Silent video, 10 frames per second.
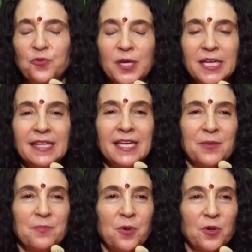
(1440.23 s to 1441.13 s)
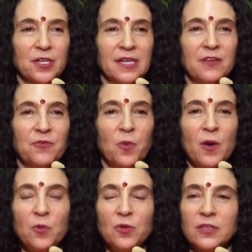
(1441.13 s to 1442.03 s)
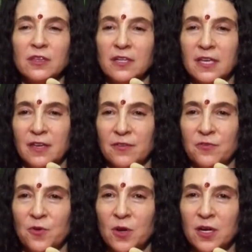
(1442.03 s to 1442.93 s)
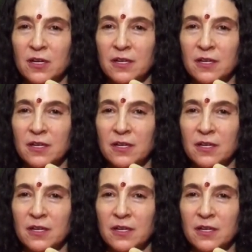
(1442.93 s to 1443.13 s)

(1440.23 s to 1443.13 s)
really important, if what we're looking for